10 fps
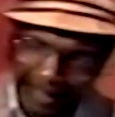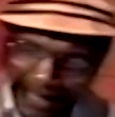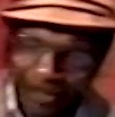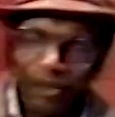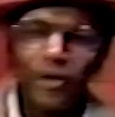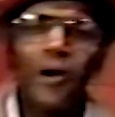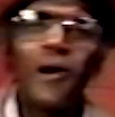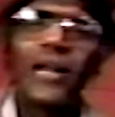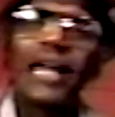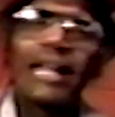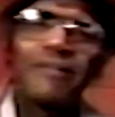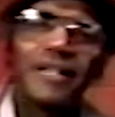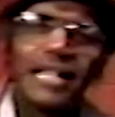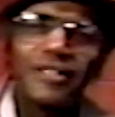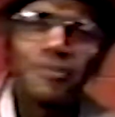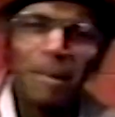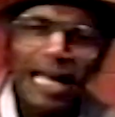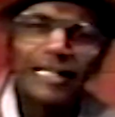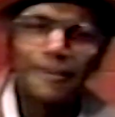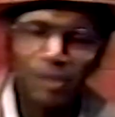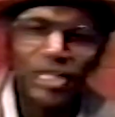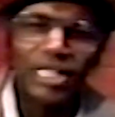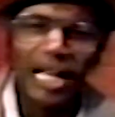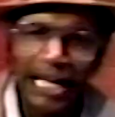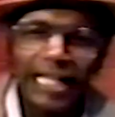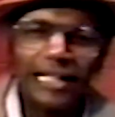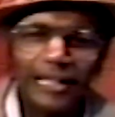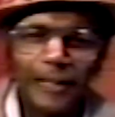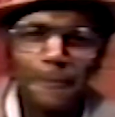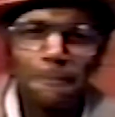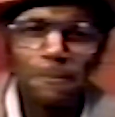I took all that evidence back to Mr. Honeycutt.